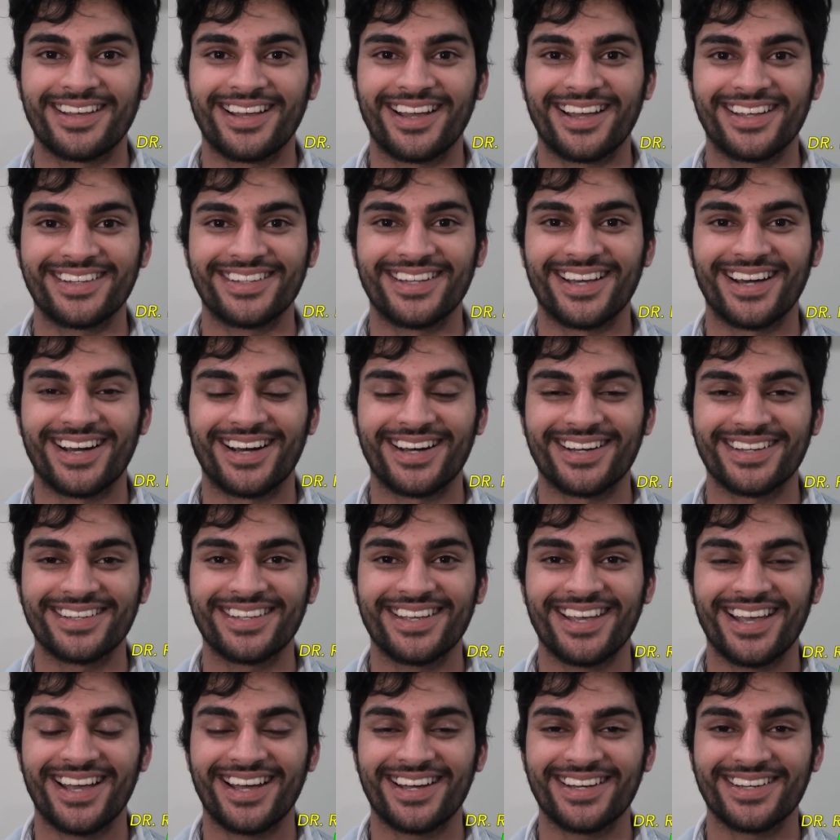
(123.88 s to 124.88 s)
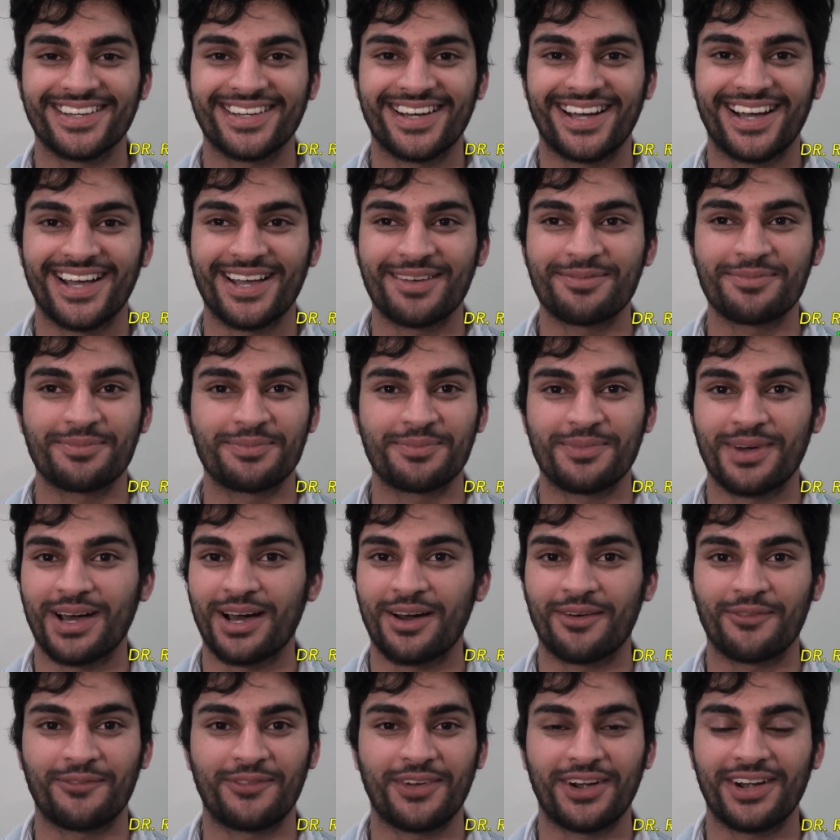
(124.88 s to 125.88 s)
And yeah, I'm
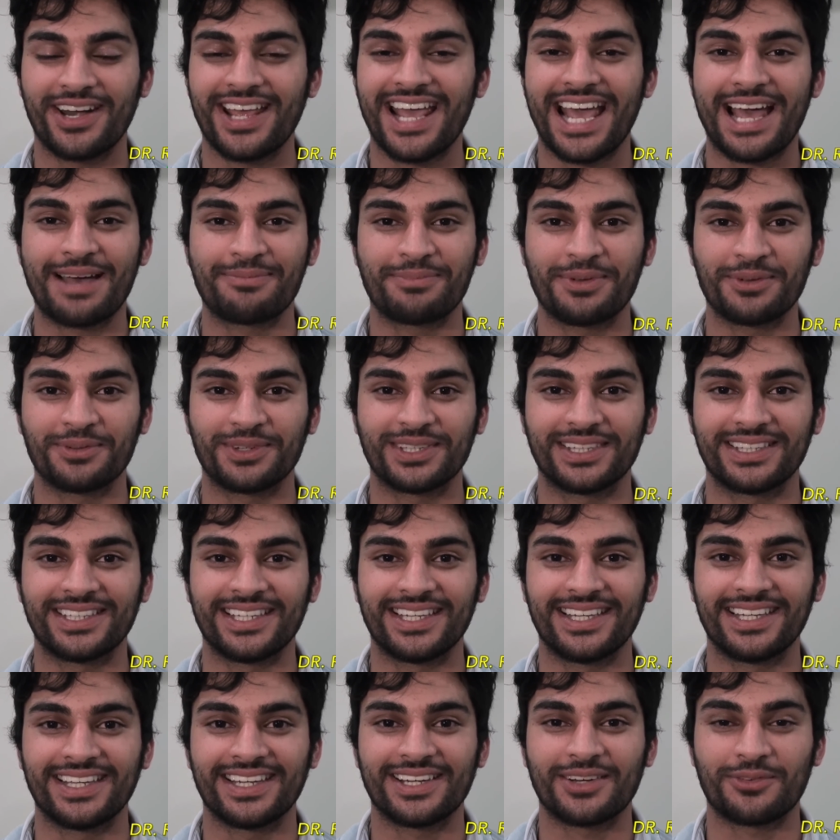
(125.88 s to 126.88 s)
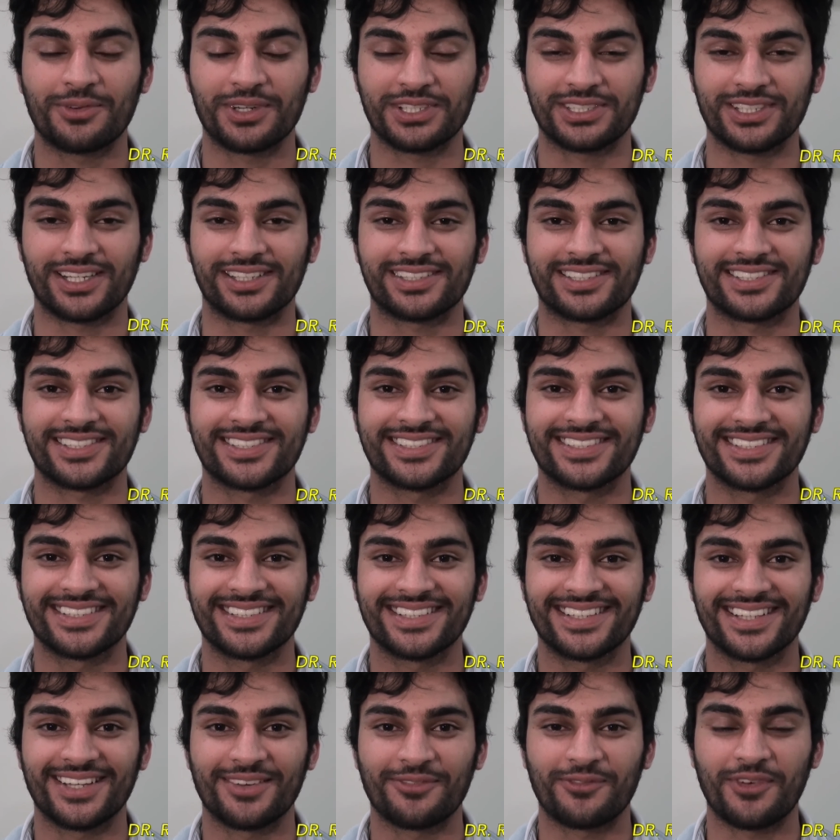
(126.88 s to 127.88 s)
very happy with the results.
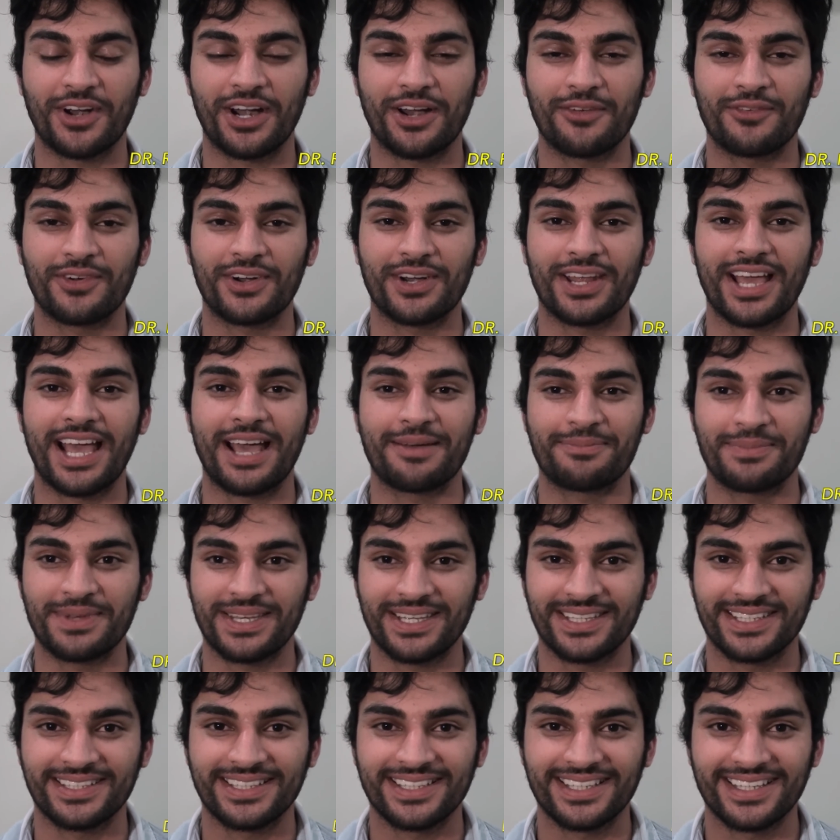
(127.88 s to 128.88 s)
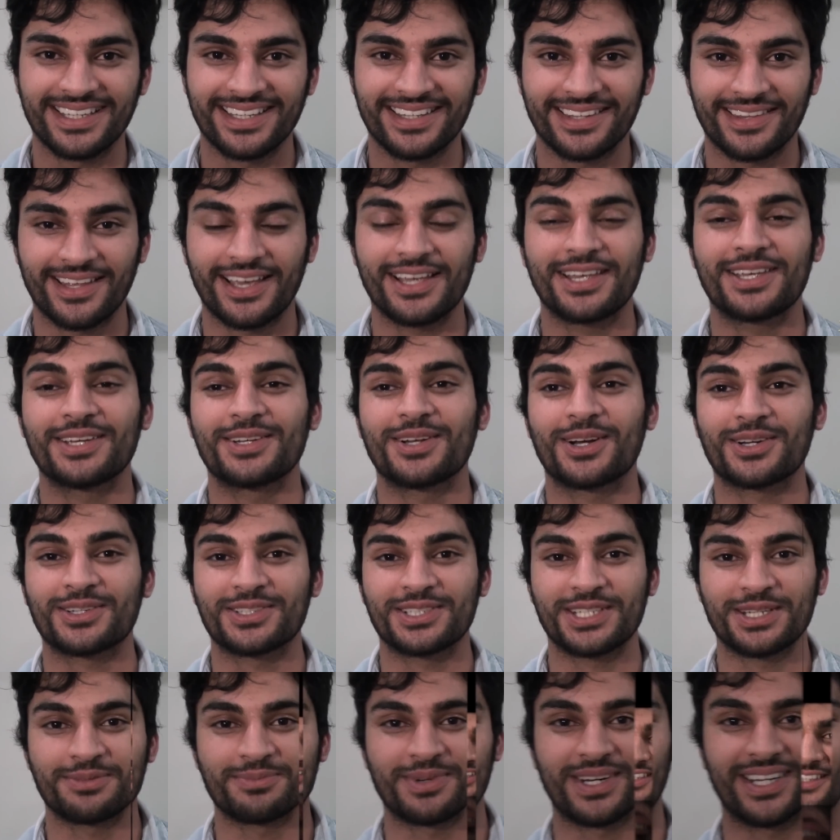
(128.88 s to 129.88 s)
Very, very happy. Thank you, Dr.
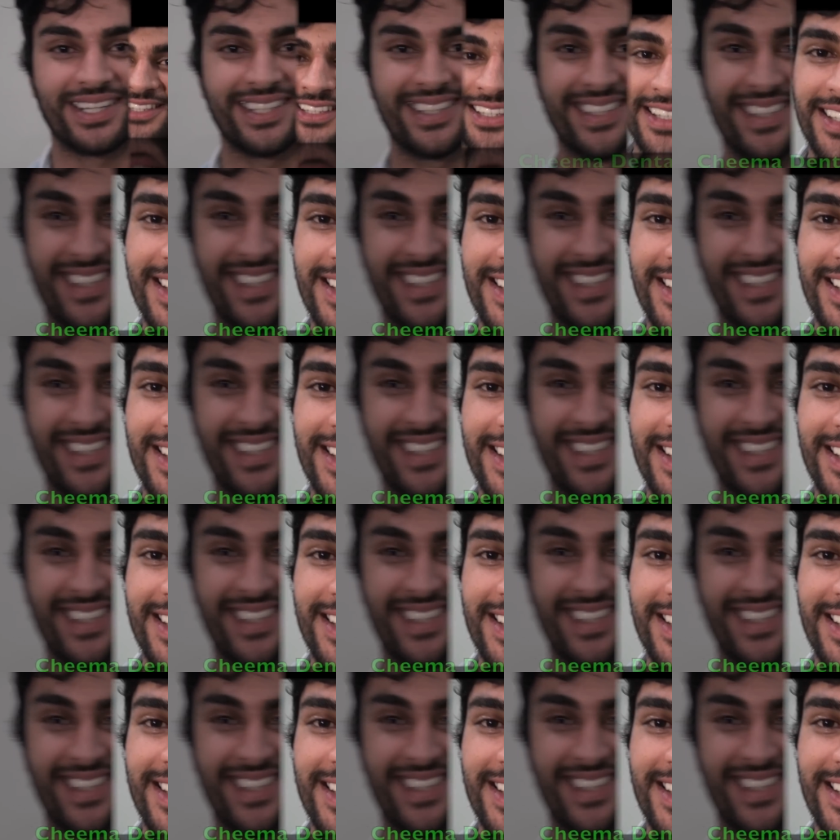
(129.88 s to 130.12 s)
Cheema.